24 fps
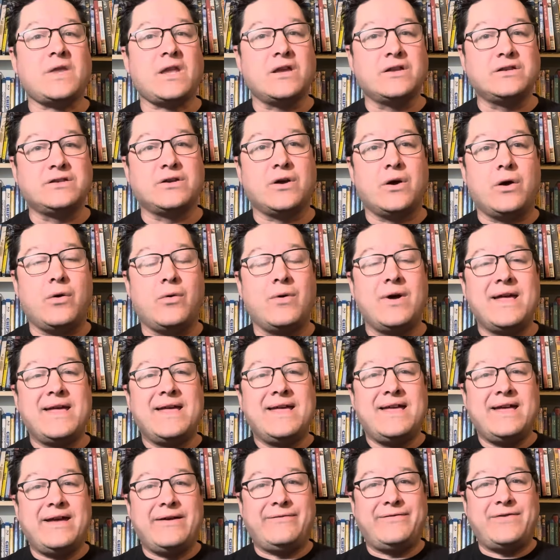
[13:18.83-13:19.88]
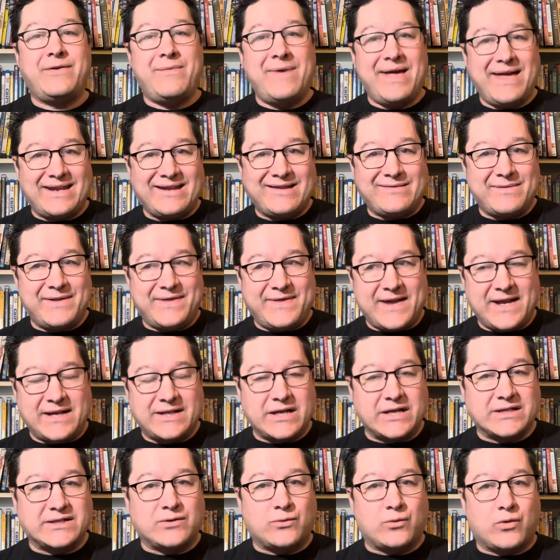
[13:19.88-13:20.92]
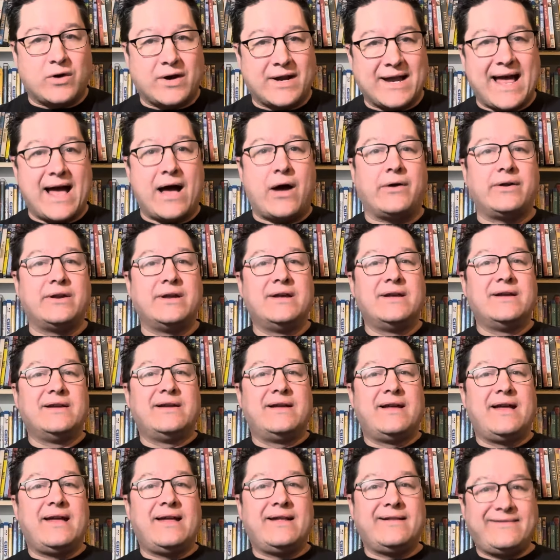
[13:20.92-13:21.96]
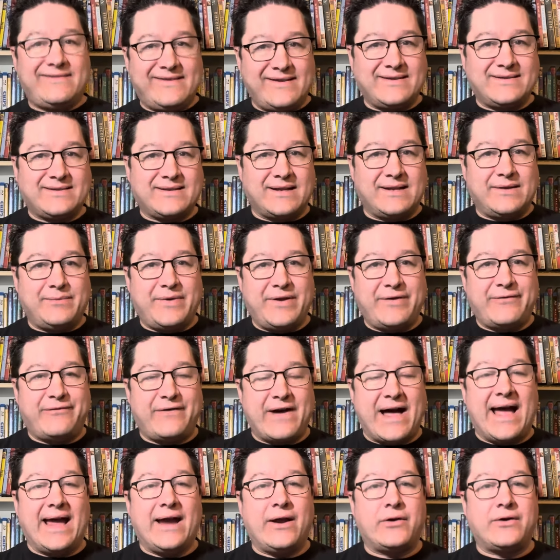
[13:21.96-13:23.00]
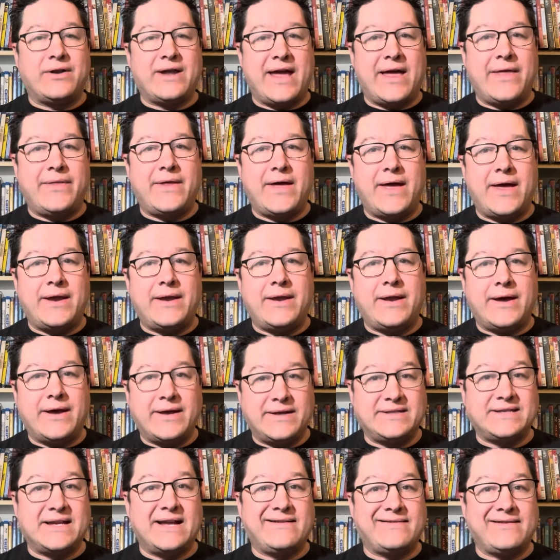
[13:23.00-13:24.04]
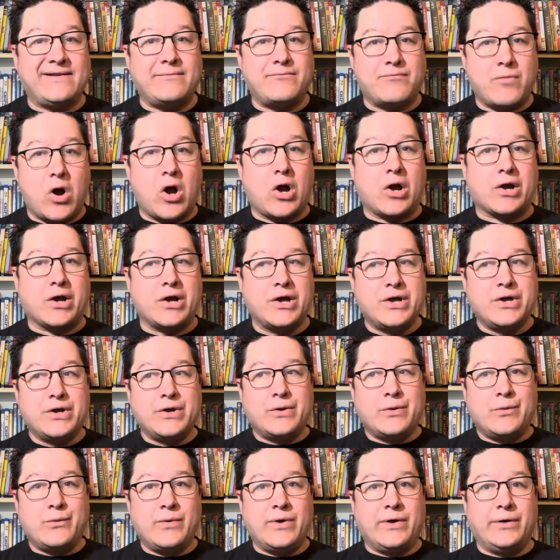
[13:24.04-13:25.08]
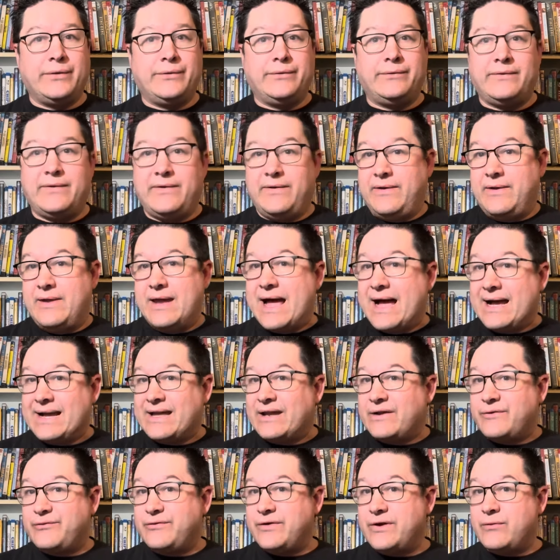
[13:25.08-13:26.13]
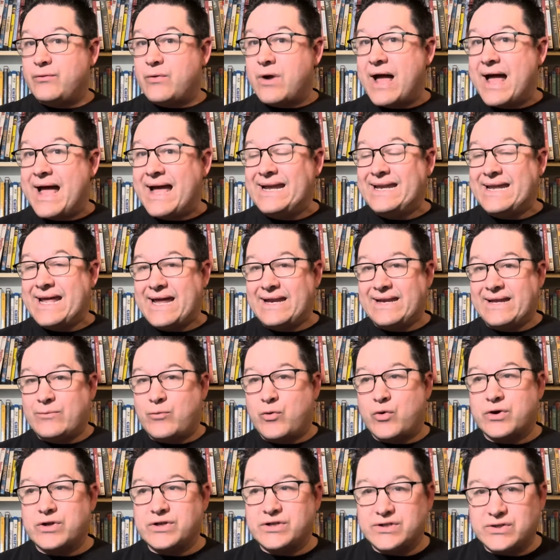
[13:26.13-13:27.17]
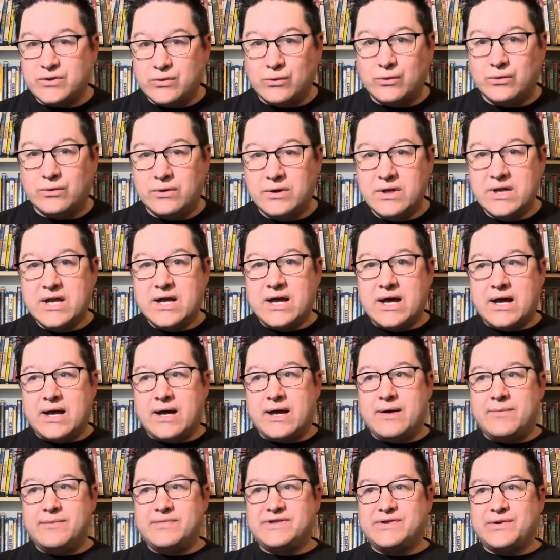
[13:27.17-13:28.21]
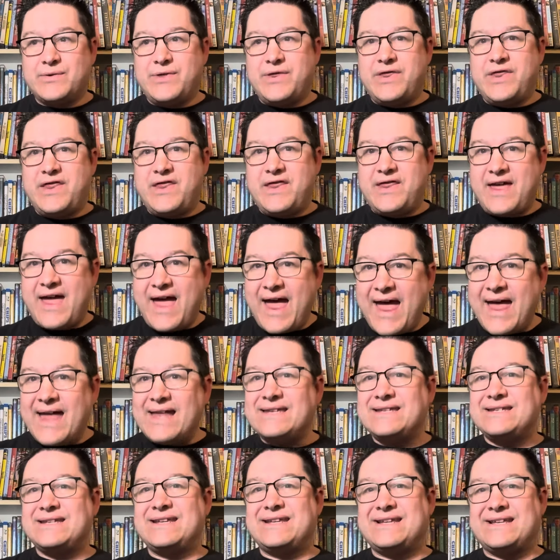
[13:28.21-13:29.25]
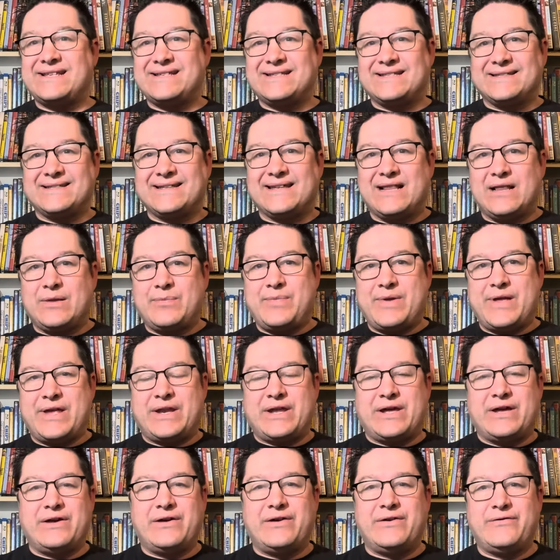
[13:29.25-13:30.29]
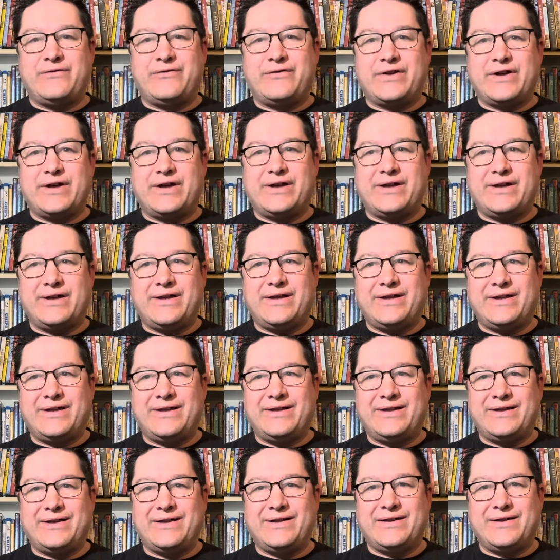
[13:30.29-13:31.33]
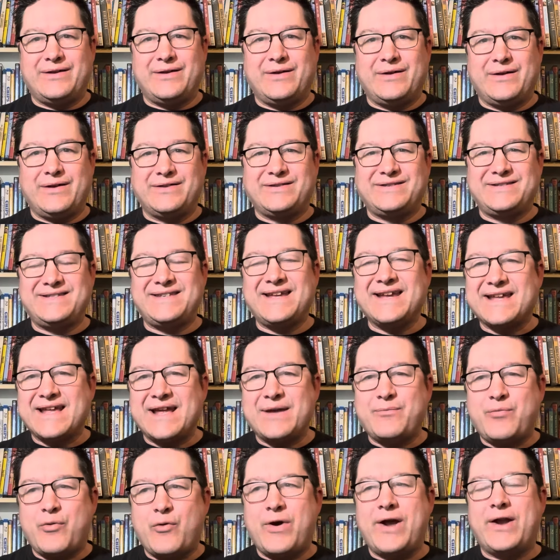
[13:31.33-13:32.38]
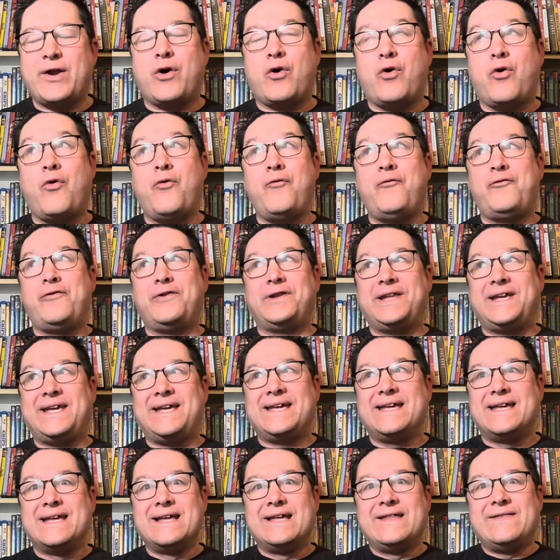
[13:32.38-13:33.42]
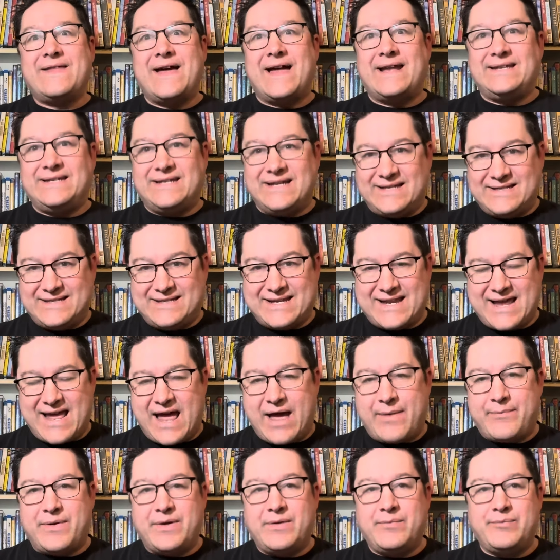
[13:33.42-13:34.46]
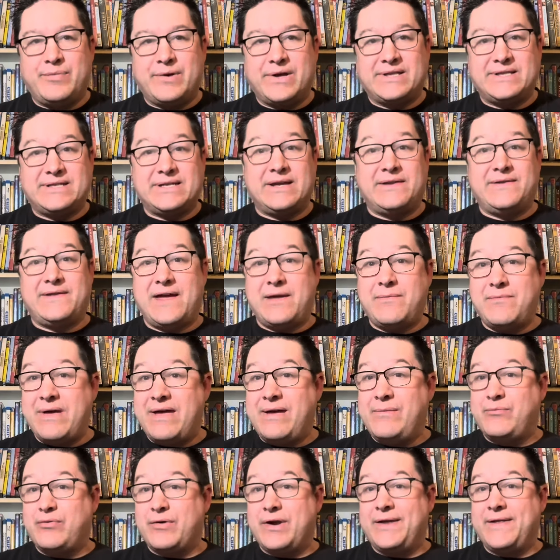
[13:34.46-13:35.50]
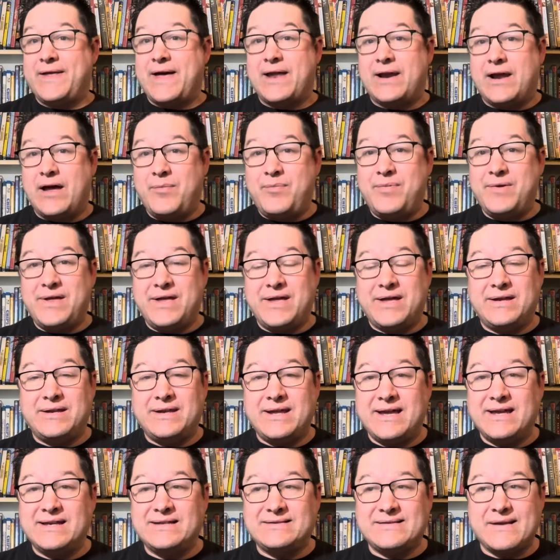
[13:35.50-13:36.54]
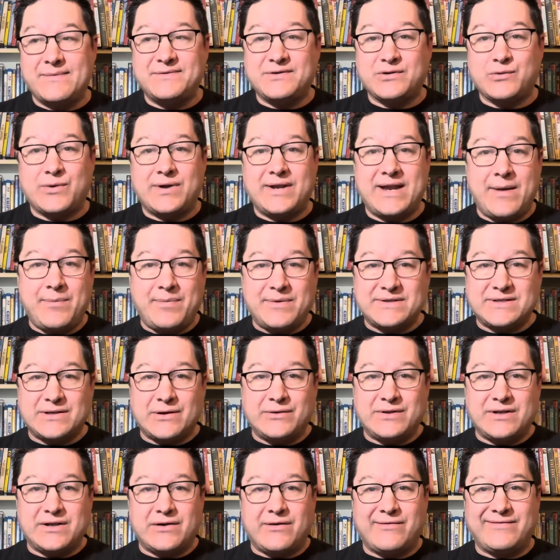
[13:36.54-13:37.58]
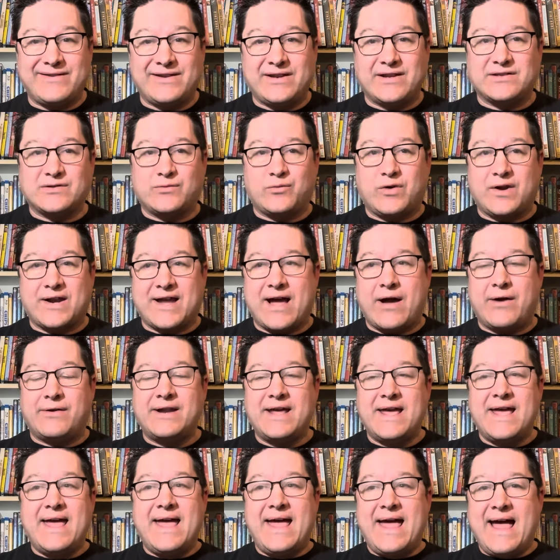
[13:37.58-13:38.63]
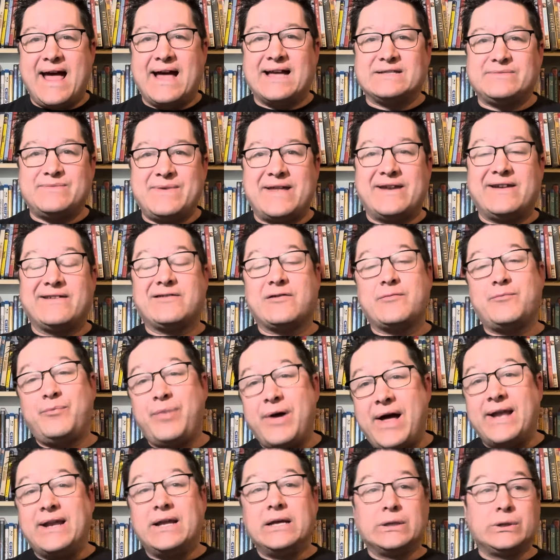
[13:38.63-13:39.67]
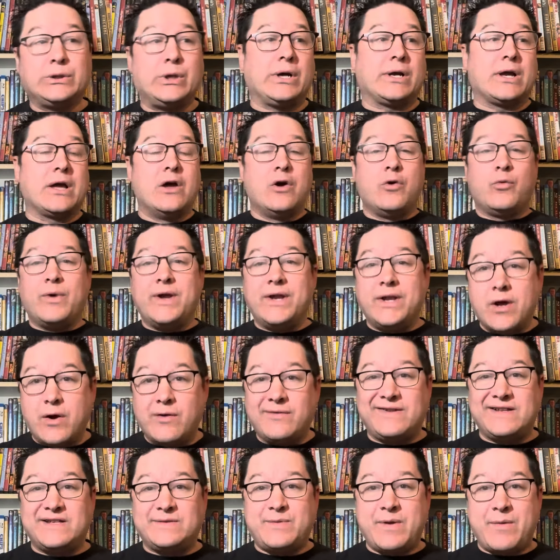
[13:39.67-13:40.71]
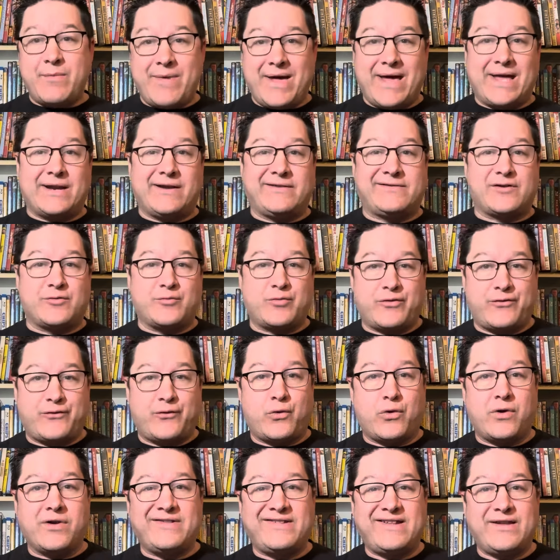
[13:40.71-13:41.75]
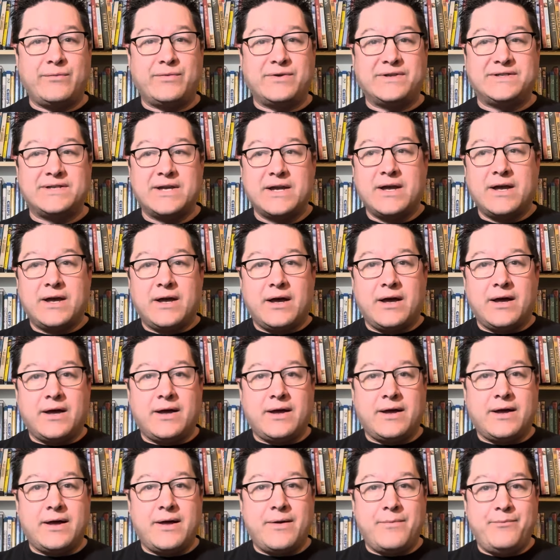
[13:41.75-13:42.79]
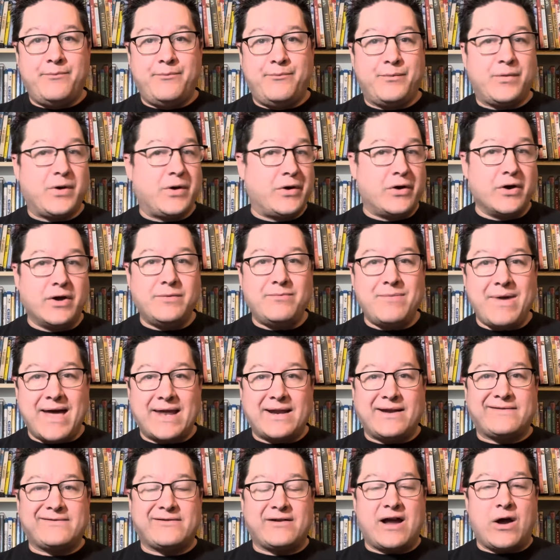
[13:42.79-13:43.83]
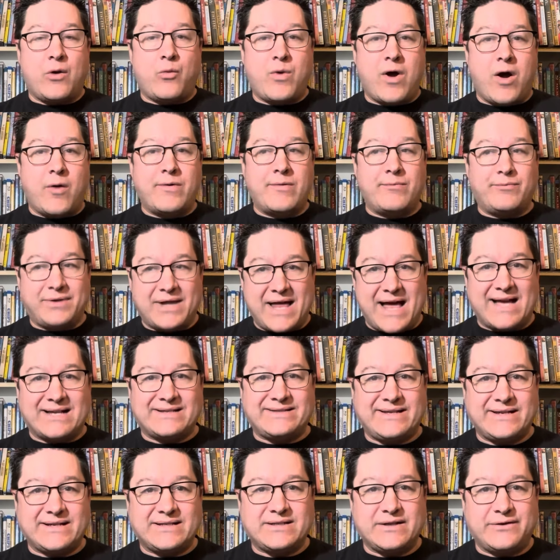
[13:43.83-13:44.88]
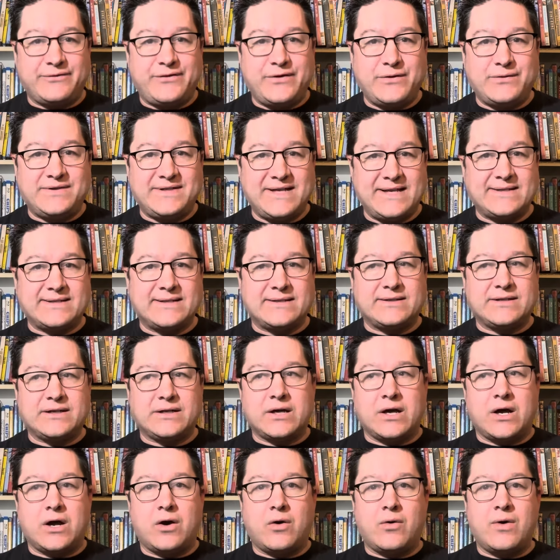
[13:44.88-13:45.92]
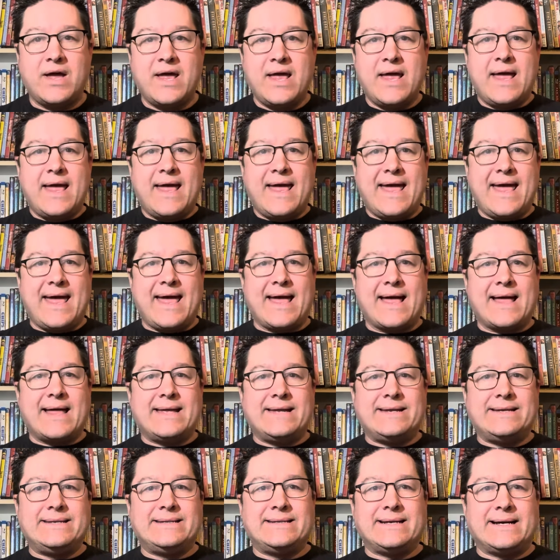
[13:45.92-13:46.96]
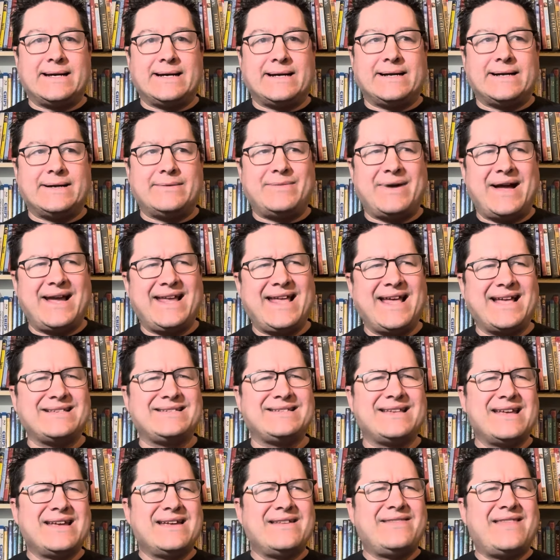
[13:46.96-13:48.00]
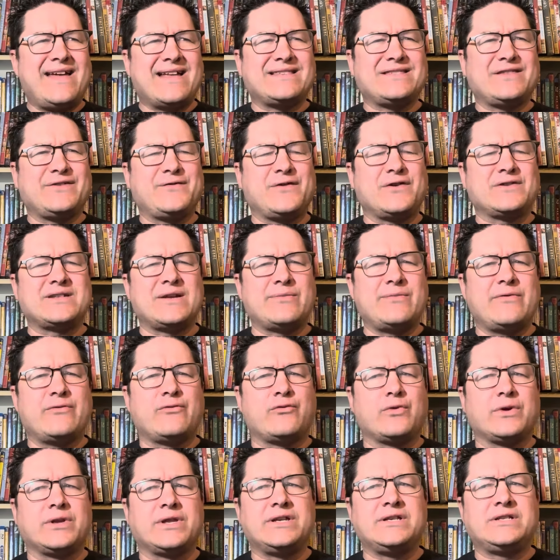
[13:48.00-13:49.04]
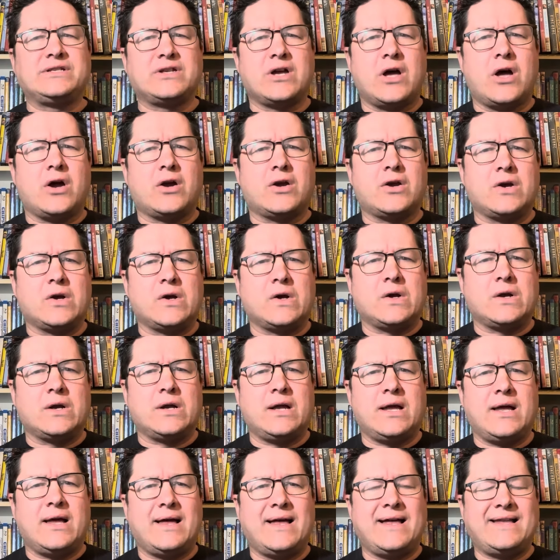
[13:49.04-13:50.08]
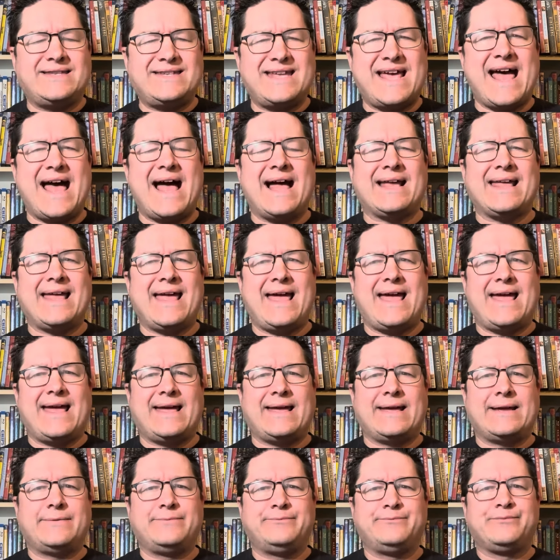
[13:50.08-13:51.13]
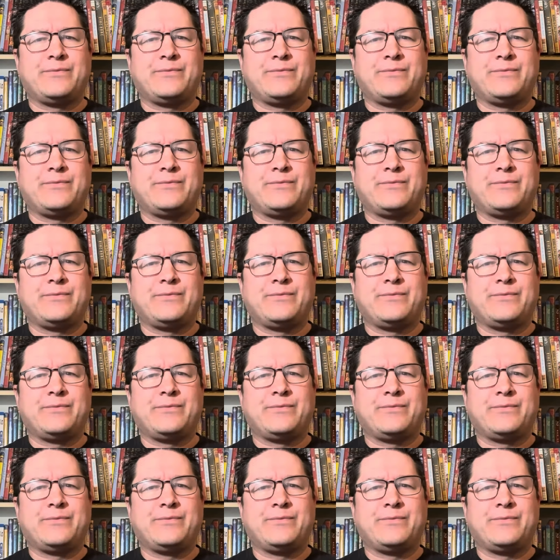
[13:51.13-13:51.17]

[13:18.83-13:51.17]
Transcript: So if the management thing doesn't work out, she's going to be fired. And then essentially Mark will not get a free ride anymore to school. So that is a little bit of a sticking point. Hopefully that doesn't happen, but they may bring that up in a subsequent episode, you know, if she doesn't work out as manager. But look, we know she's been manager before. She was a good manager at Wellman Plastics a few seasons ago. And I guess that's the first time we've really saw her attack a